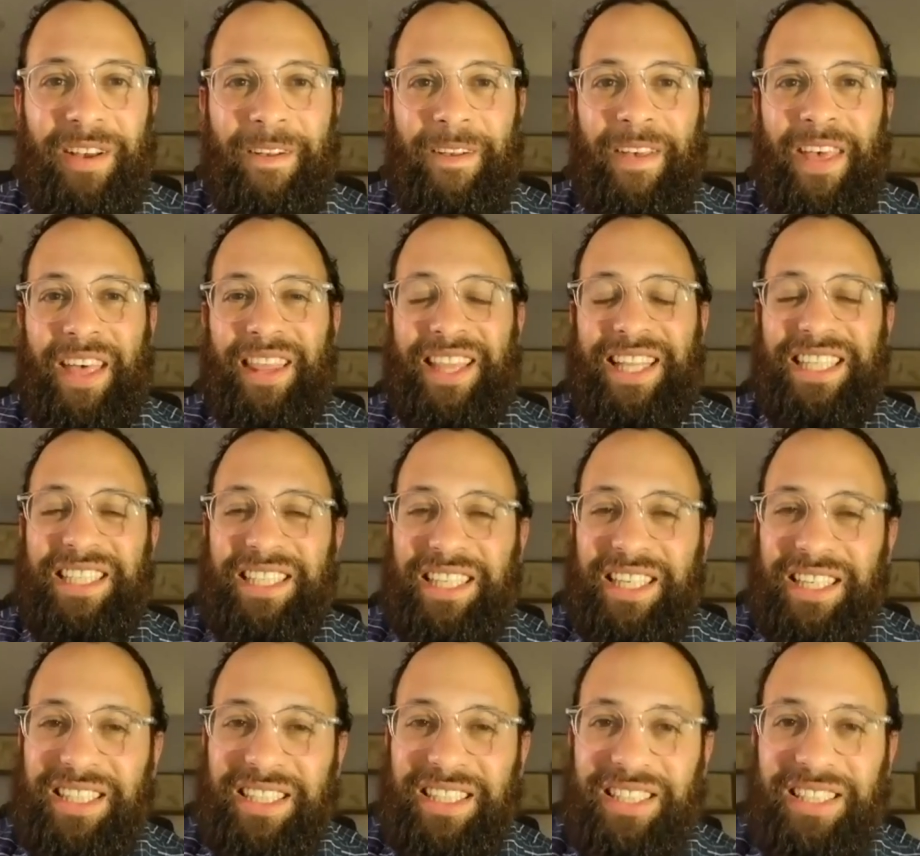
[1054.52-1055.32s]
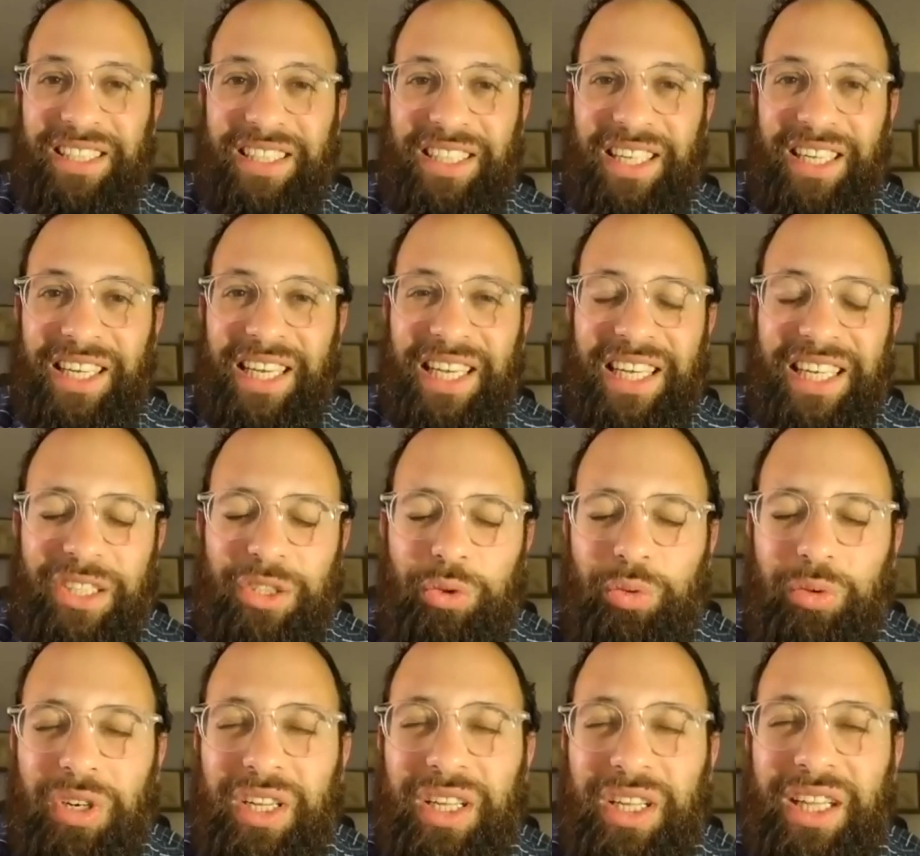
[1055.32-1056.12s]
The distancing is
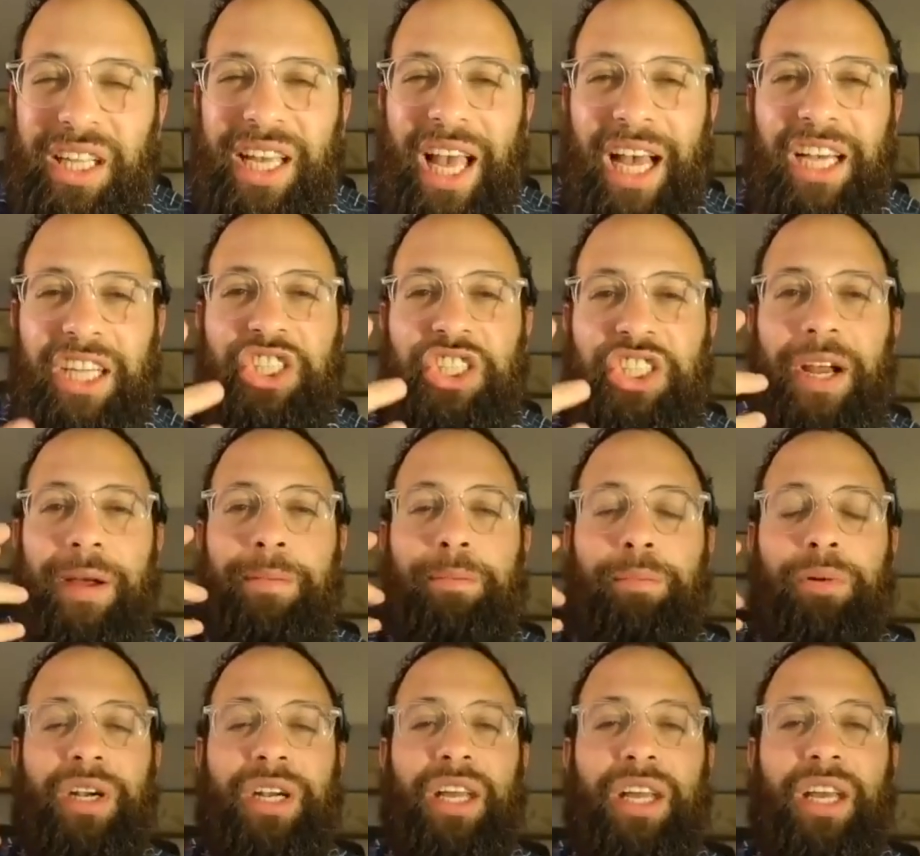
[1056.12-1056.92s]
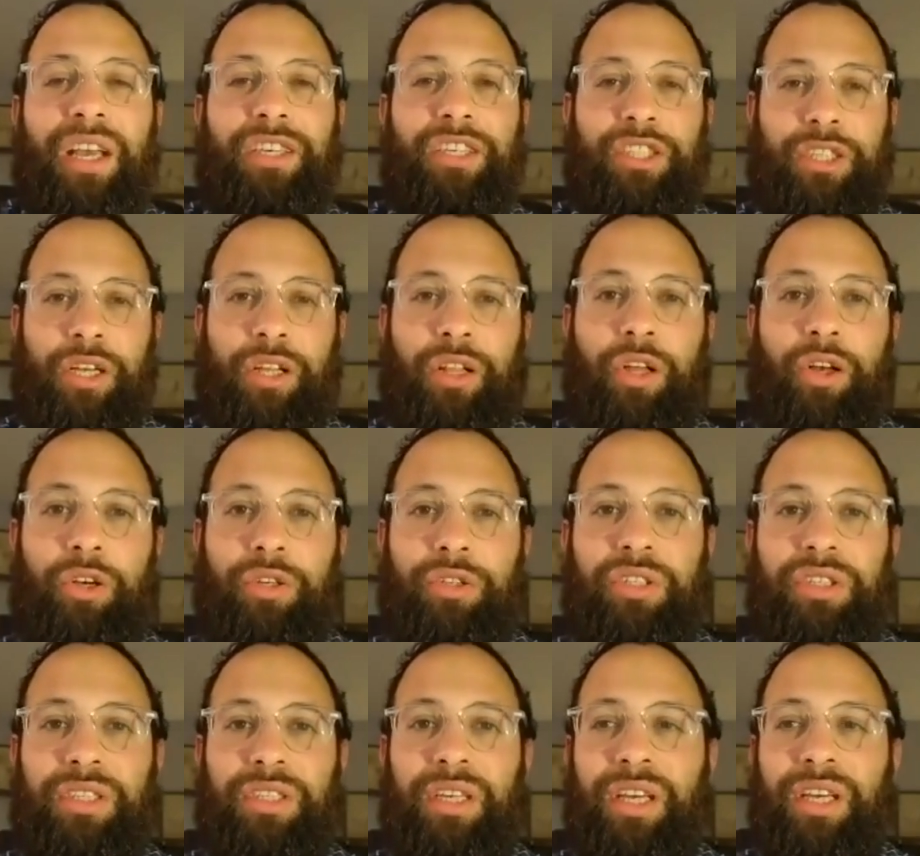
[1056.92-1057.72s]
really Hashem bringing us
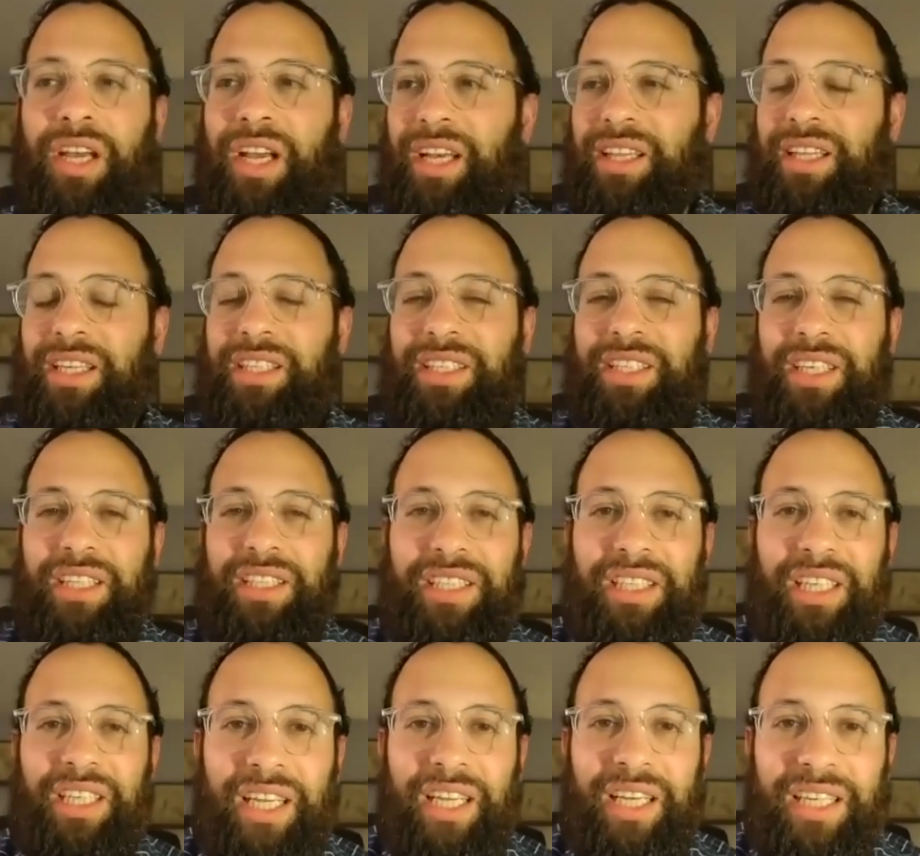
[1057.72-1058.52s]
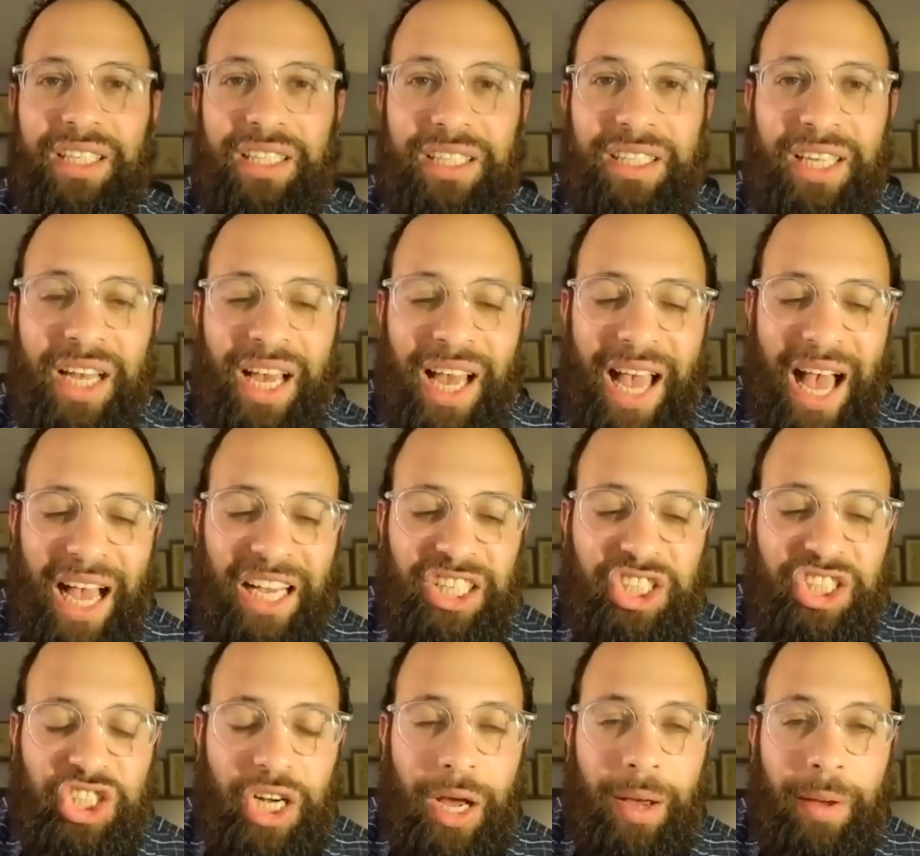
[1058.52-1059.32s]
close. The distancing is
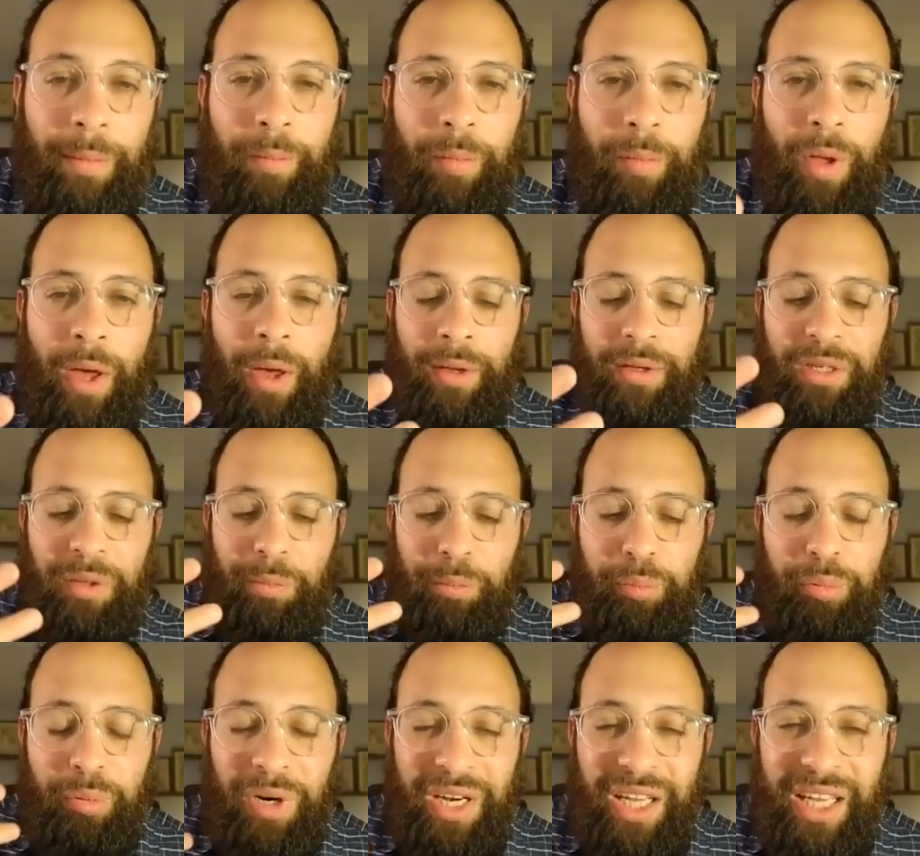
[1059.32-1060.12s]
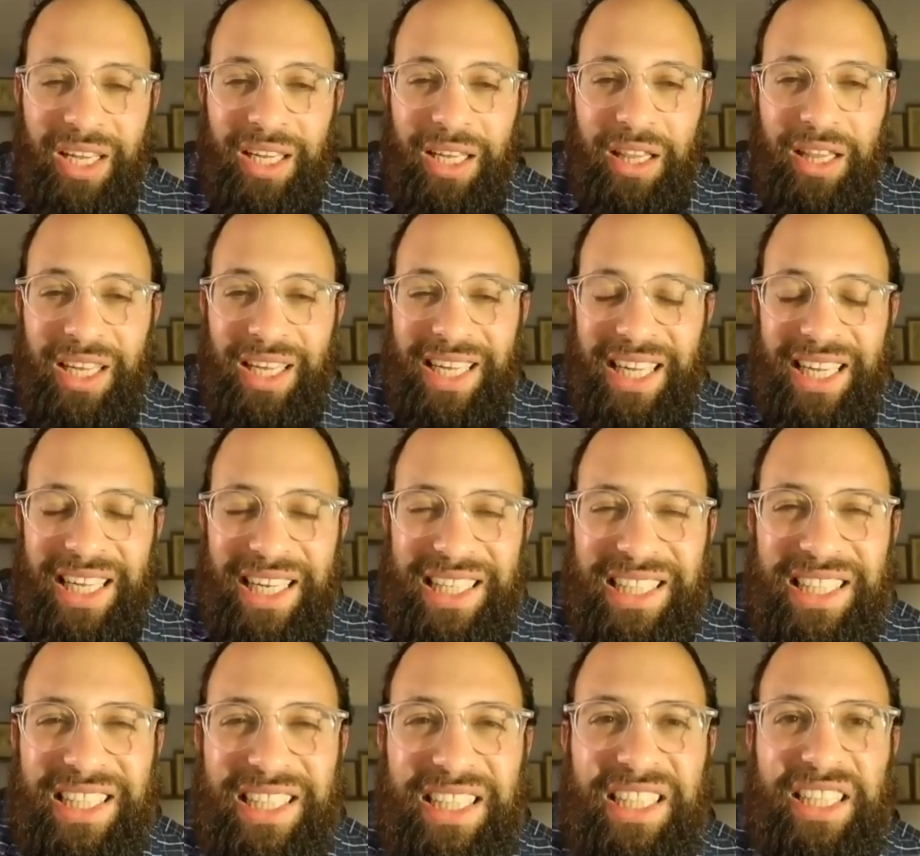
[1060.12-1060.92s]
Hashem bringing, it
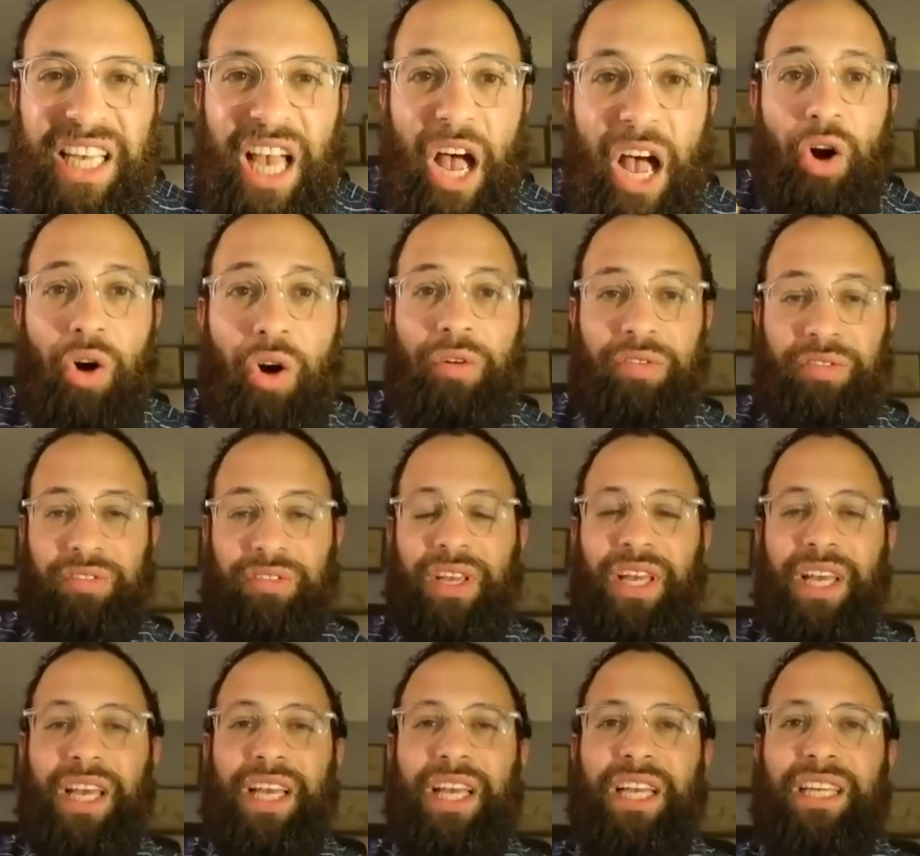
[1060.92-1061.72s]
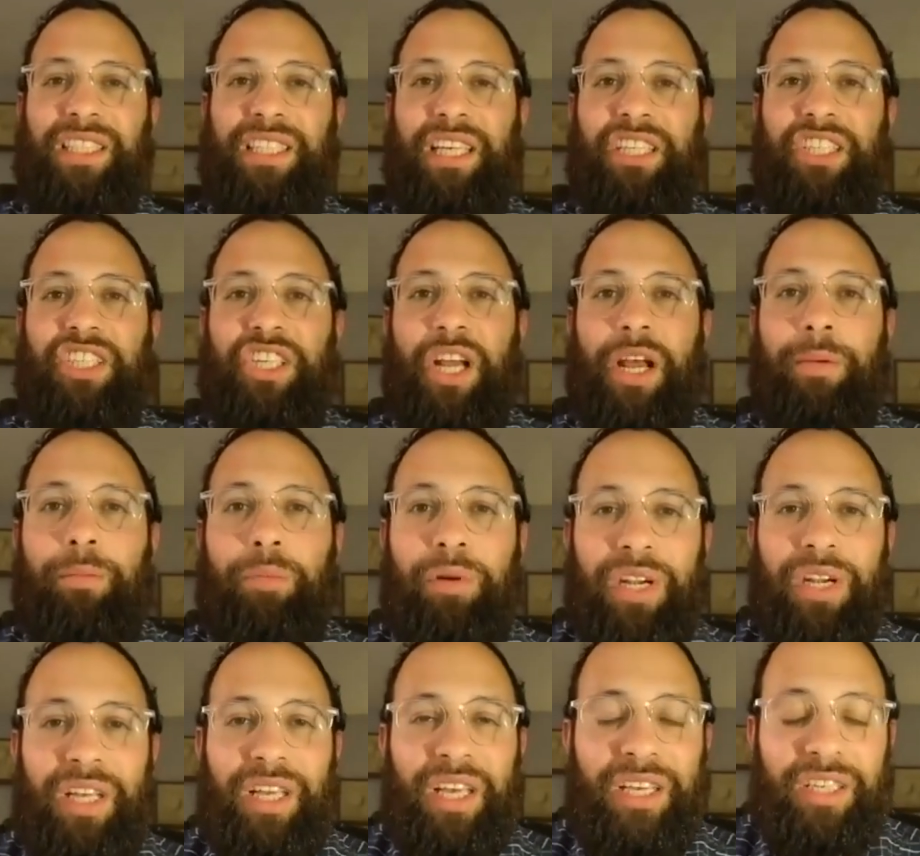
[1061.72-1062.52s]
itself is Hashem
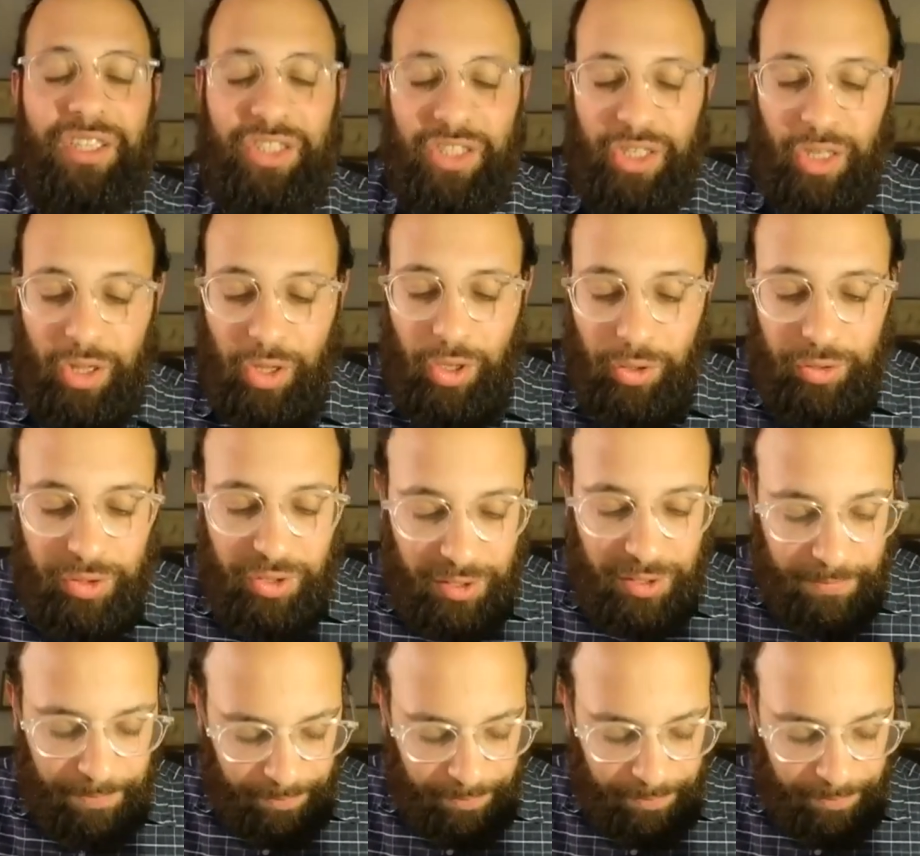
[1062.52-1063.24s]
bringing us close.